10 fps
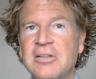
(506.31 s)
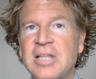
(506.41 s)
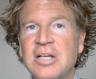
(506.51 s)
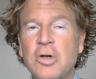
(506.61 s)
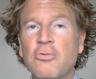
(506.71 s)

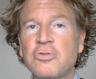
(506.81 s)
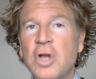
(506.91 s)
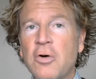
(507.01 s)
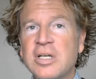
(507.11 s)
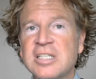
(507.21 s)
they don't
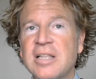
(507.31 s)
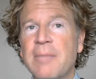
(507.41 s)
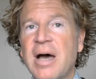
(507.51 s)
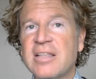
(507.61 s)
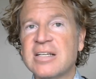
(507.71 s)
notice. And then
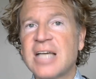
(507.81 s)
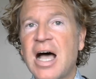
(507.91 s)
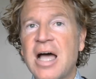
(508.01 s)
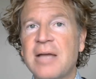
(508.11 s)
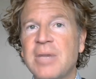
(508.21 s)
by the
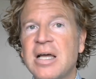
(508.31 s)
time